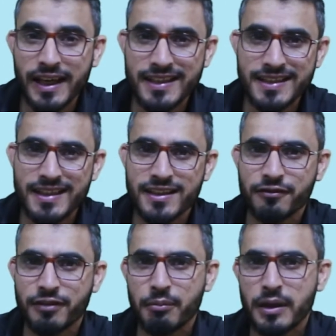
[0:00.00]
essays
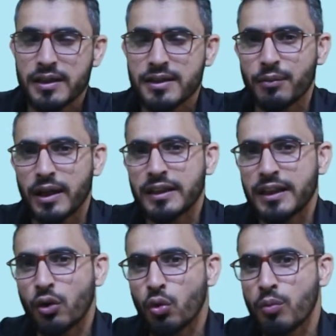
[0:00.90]
on feminism like
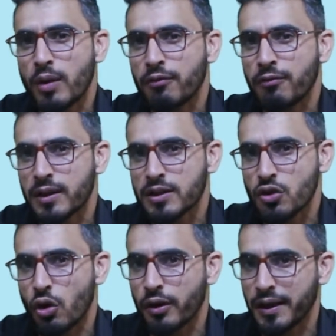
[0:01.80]
A Room of One's
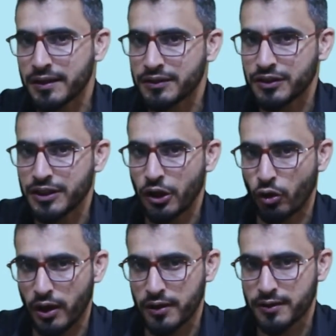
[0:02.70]
Own and Three
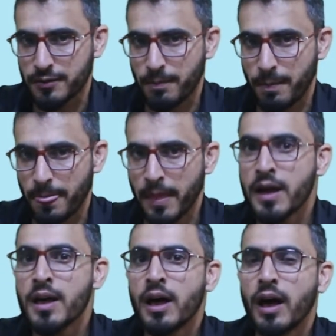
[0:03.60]

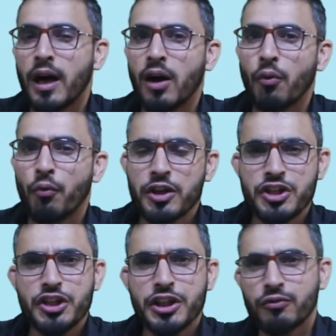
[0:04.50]
Guineas.
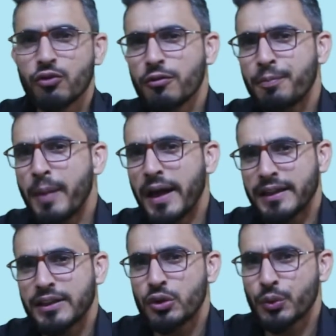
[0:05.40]
Virginia Woolf
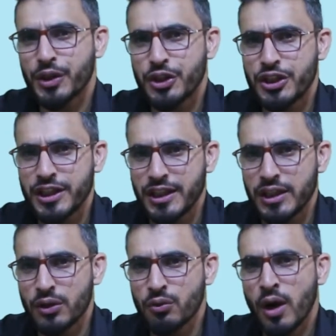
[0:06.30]
married to a
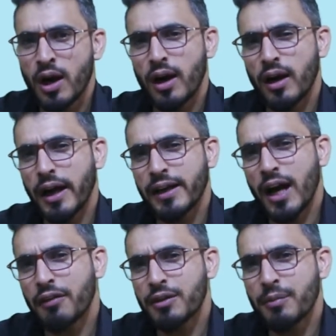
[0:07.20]
Jew, and
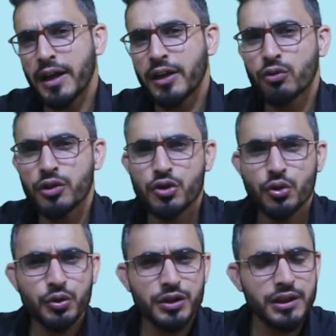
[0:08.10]
after marrying to a
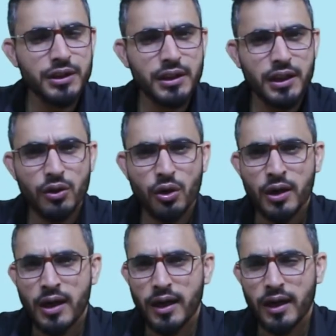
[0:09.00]
Jew, she
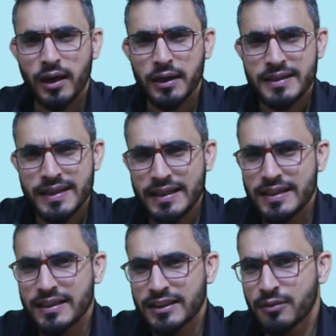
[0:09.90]

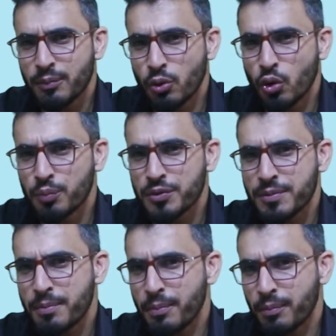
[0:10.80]
settled in
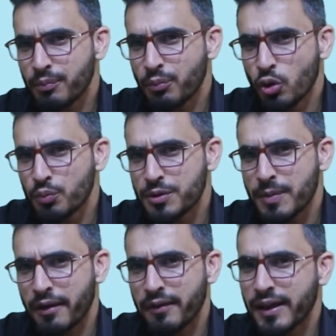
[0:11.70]

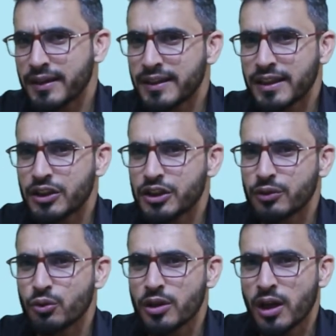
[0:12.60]
Bloomsbury, and there she
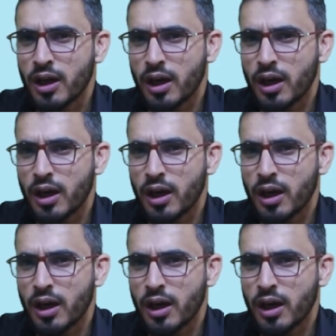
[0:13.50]
would